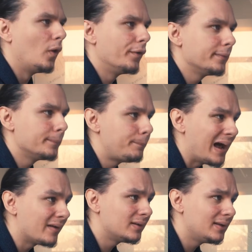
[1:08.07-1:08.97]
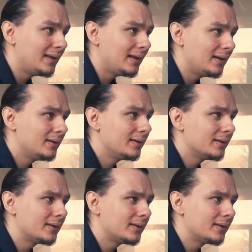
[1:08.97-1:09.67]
On Parallel